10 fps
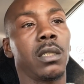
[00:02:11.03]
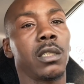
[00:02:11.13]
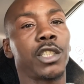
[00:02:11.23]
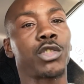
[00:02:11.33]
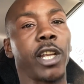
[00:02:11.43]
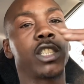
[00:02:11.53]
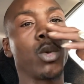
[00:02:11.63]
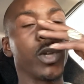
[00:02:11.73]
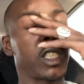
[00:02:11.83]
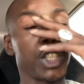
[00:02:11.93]
straight
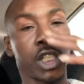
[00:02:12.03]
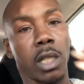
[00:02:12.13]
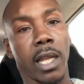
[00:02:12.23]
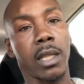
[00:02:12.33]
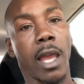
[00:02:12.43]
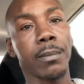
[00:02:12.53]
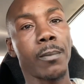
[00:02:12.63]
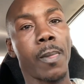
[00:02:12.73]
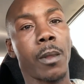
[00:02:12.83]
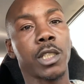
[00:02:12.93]
to it and shit like that.
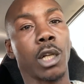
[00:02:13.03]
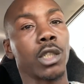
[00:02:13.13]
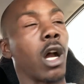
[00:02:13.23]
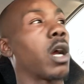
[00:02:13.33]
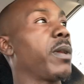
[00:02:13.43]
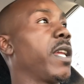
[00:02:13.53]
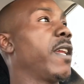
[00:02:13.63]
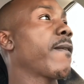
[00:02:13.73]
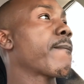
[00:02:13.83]
Shout out to RBE.